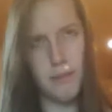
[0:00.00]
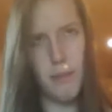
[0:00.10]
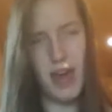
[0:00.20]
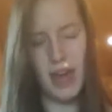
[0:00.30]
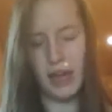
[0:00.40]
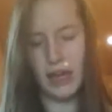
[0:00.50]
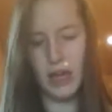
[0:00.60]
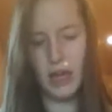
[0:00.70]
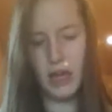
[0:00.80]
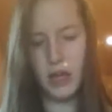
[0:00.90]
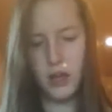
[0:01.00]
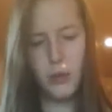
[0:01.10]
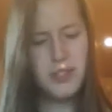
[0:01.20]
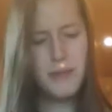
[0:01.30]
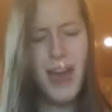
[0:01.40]
Meg.
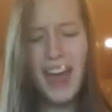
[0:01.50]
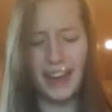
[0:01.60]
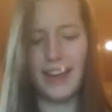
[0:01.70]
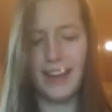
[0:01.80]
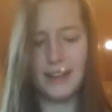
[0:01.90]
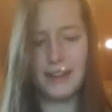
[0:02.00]
Who is Meg?